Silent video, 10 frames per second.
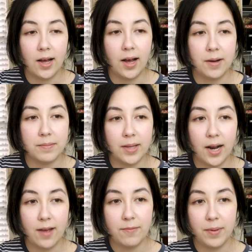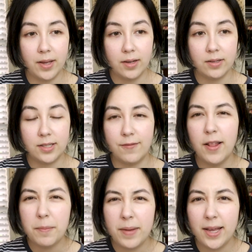that I've been
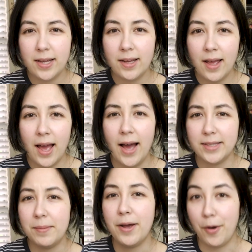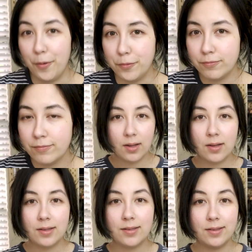developing as my own.
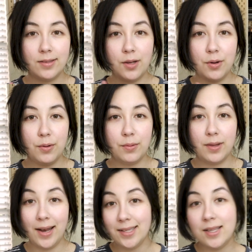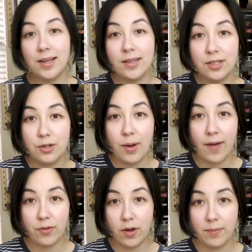So the next thing I do
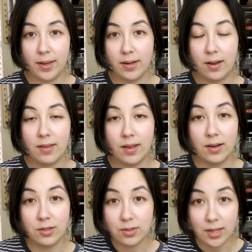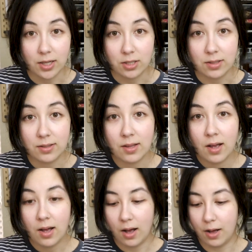after I've made the initial sketches
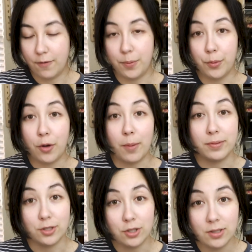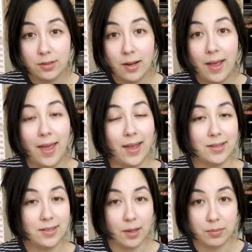of both composition
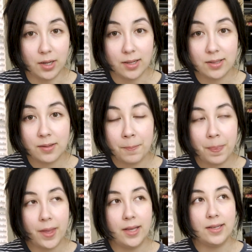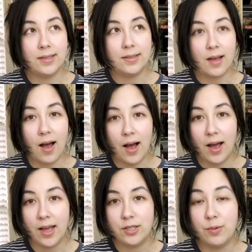and subject is
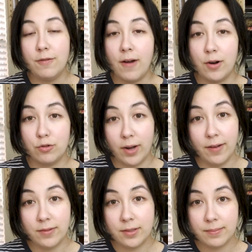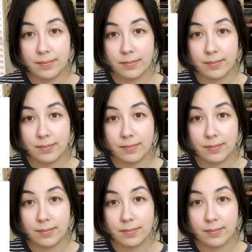I do a final draft.